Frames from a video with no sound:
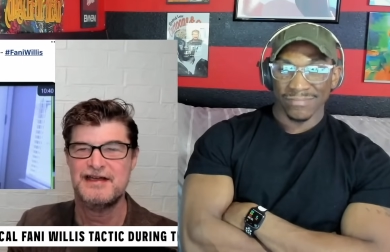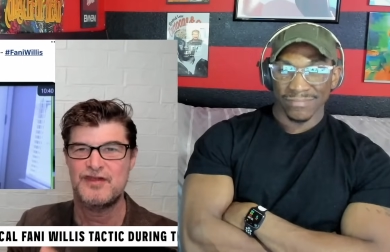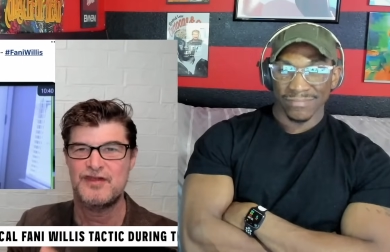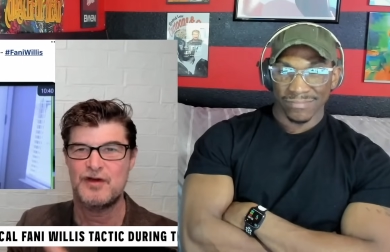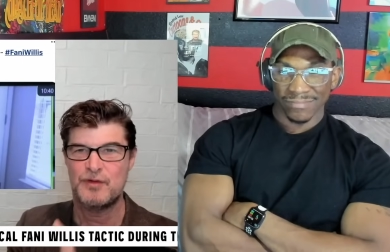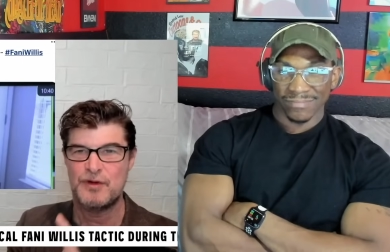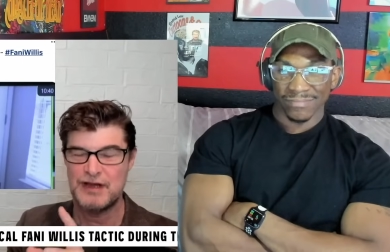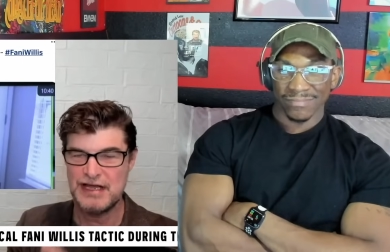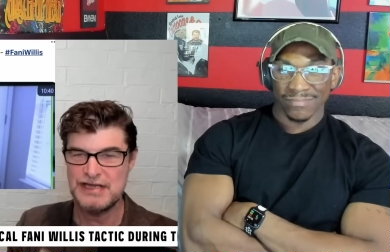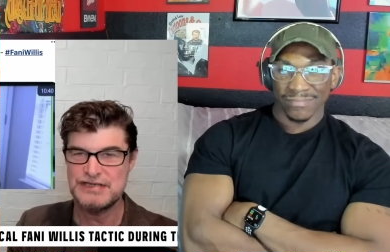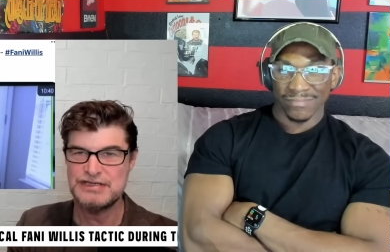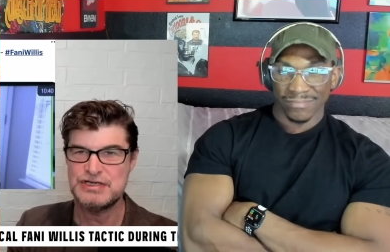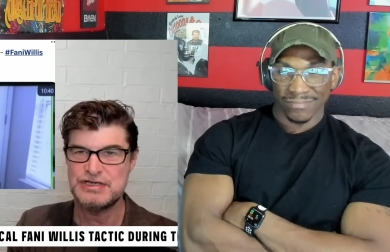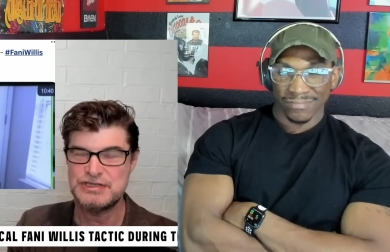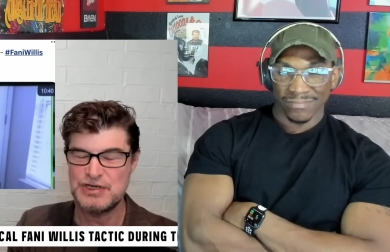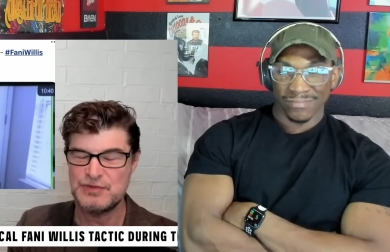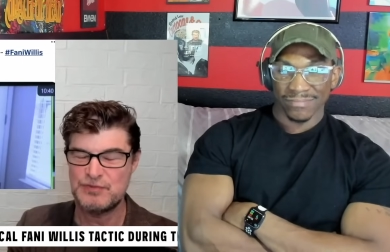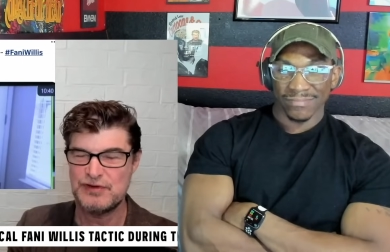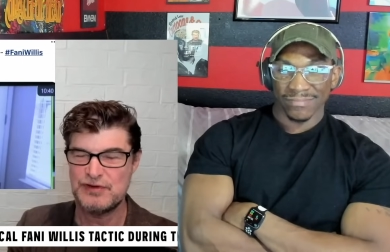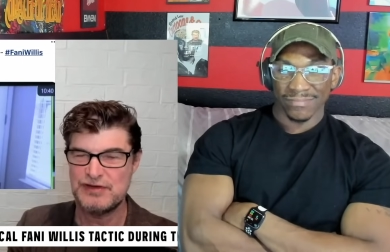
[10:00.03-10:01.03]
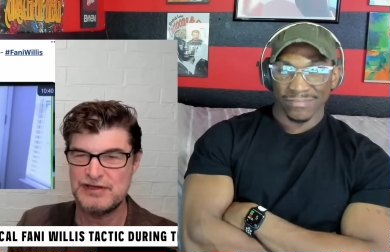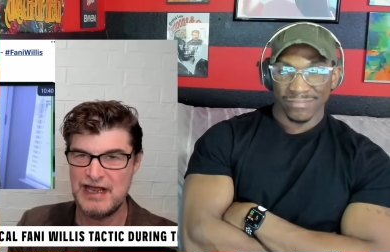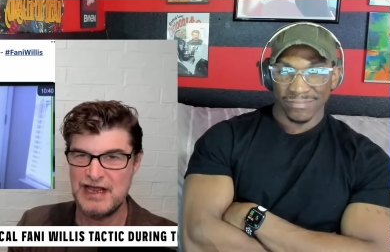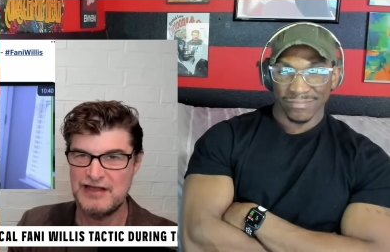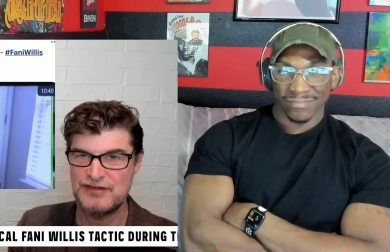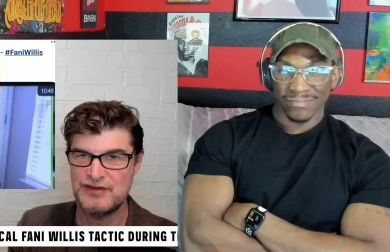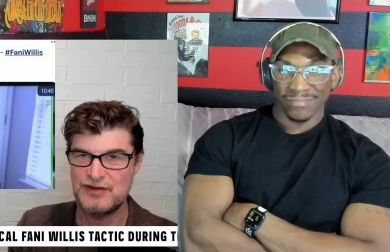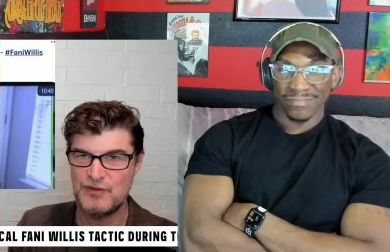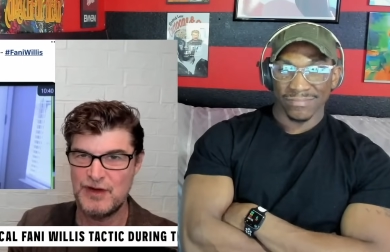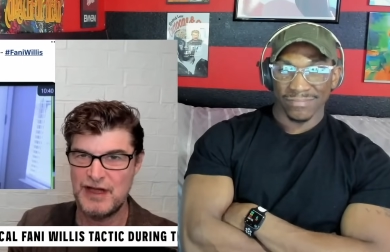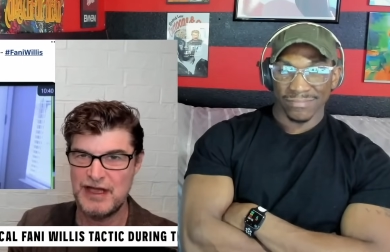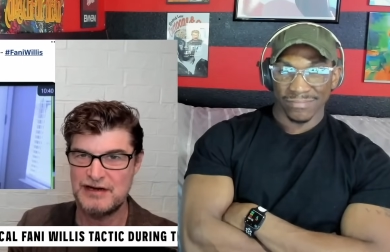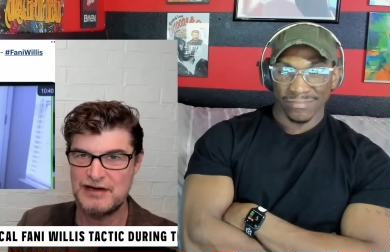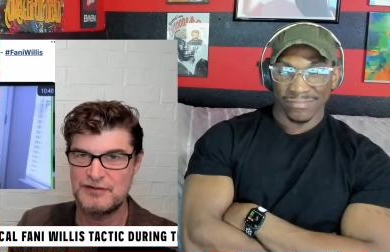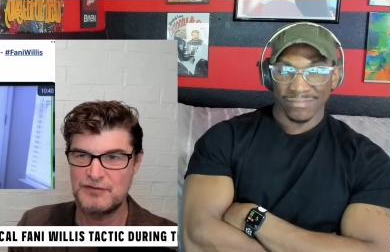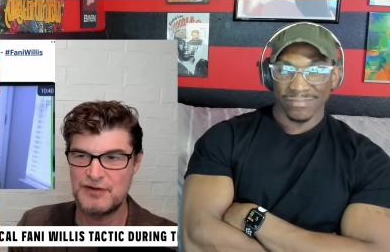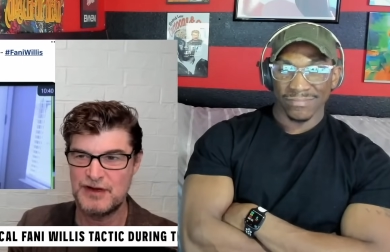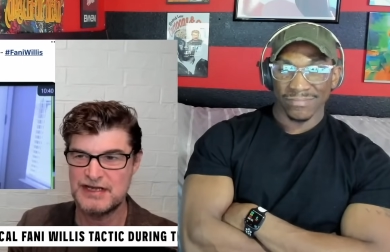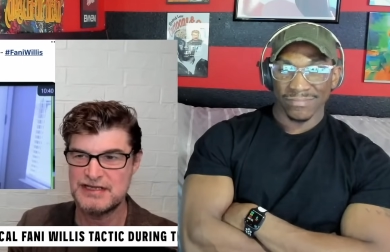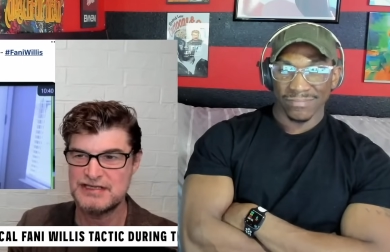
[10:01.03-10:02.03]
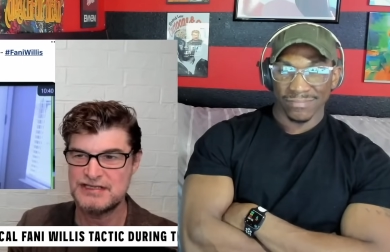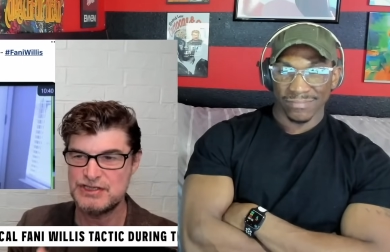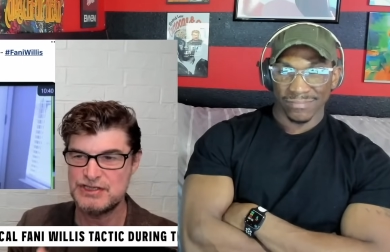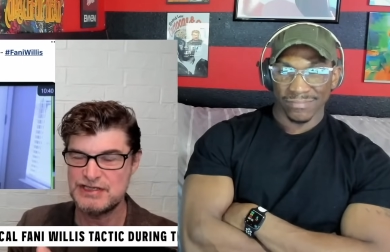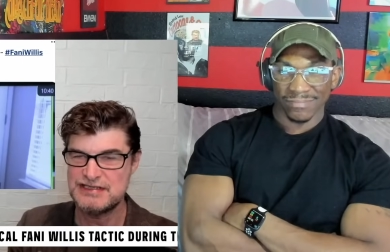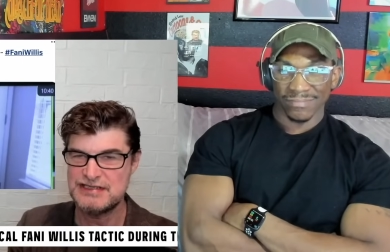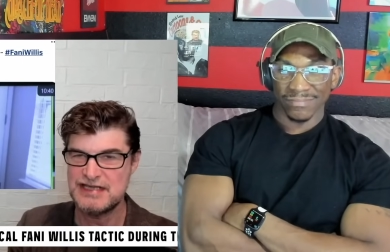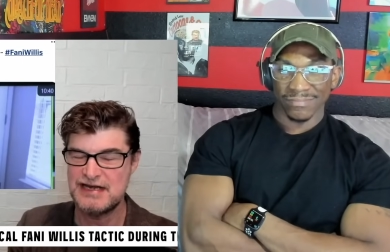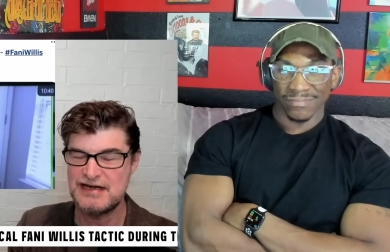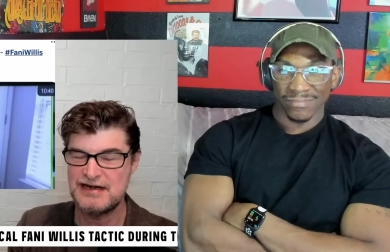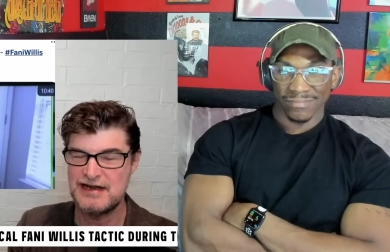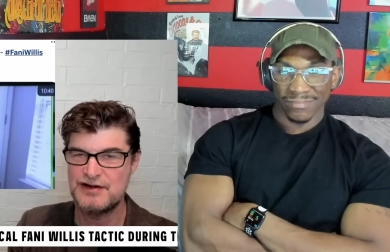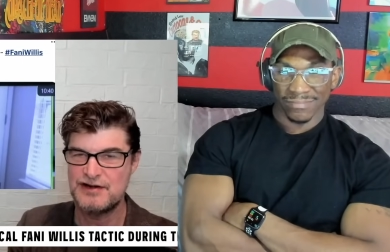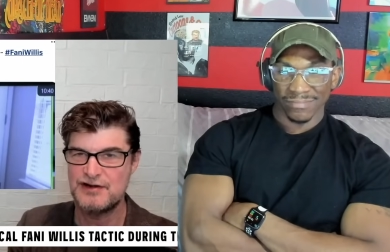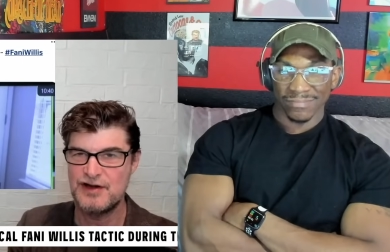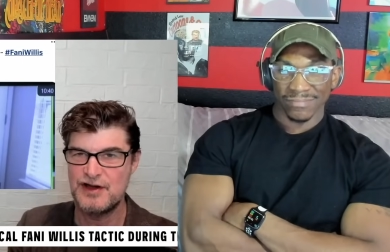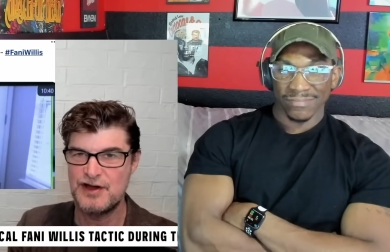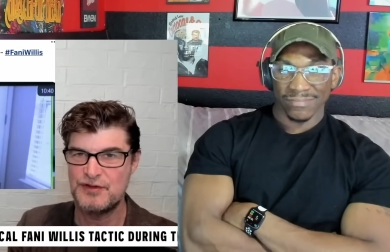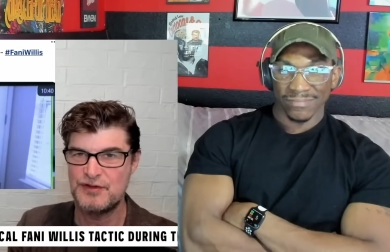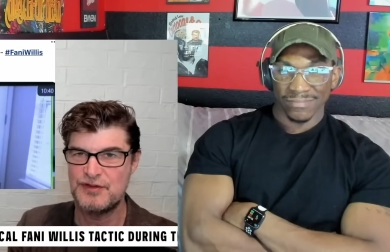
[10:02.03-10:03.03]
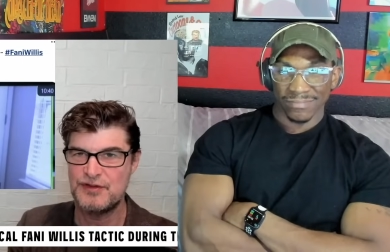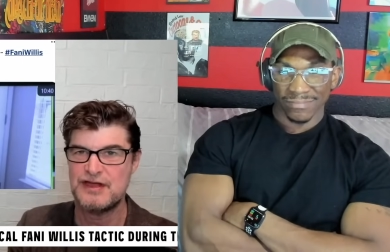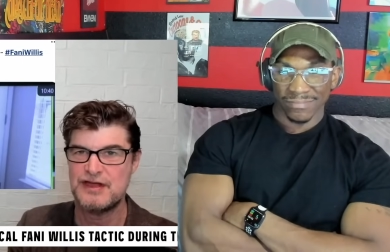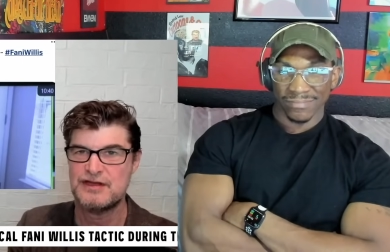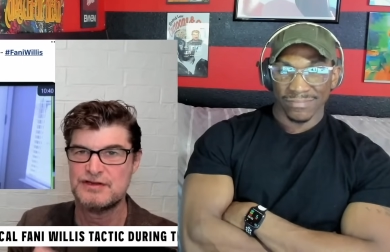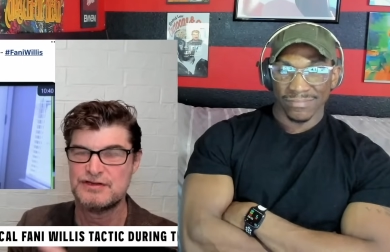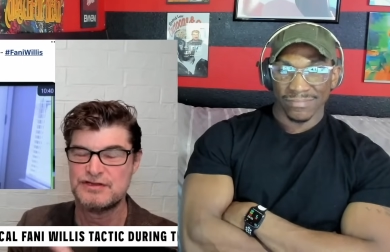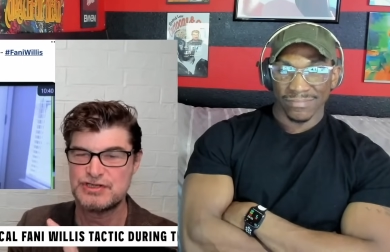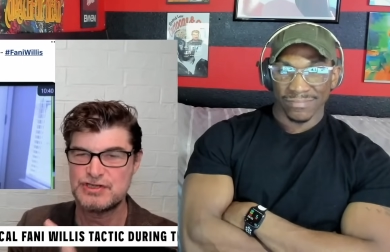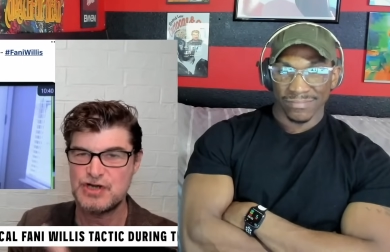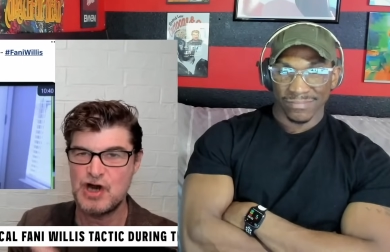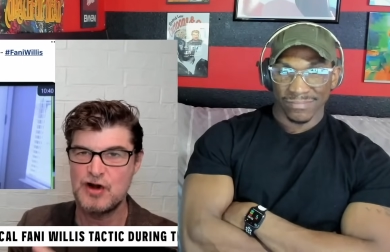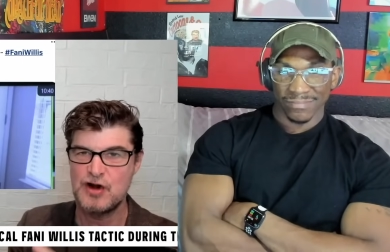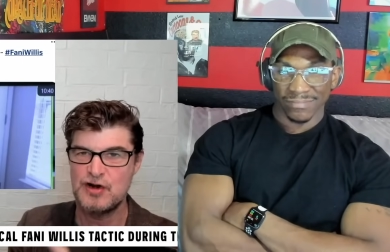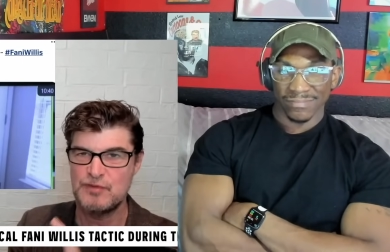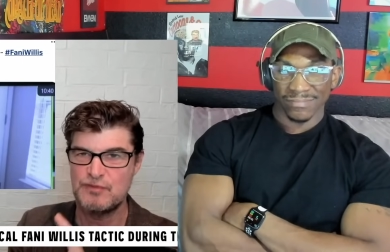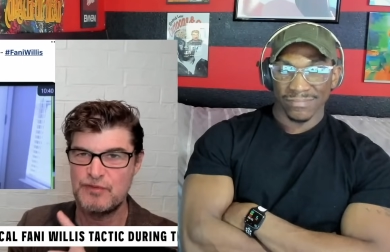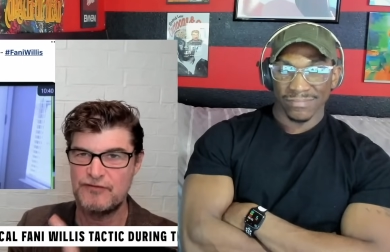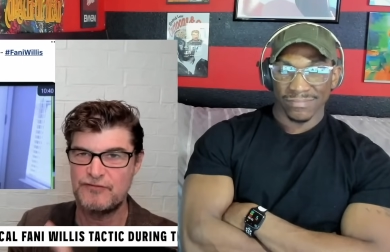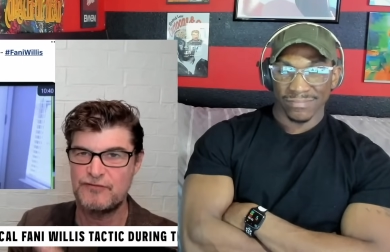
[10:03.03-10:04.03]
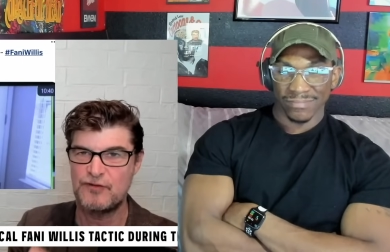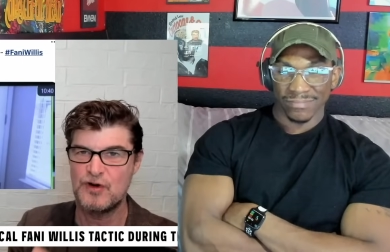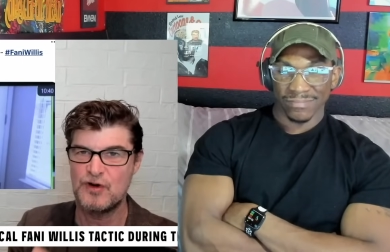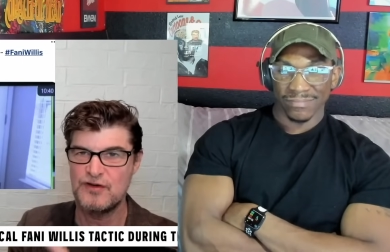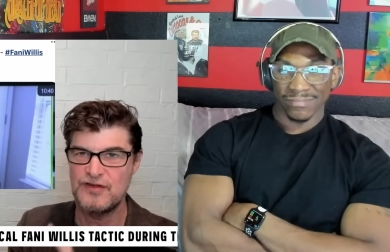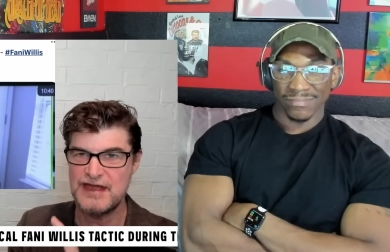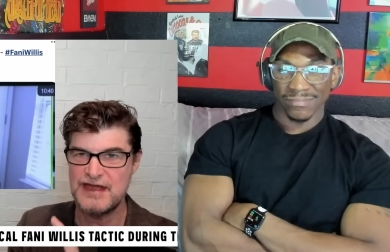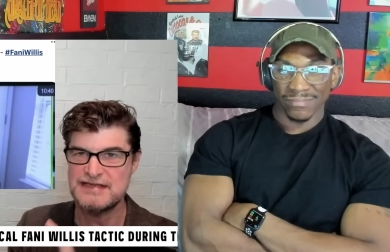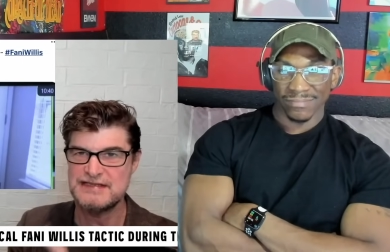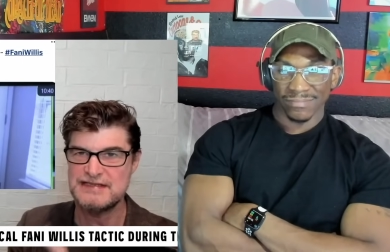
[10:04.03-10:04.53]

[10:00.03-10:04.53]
Speaker 1: the relationship with Nathan Wade and Willis, she said it under oath, started before they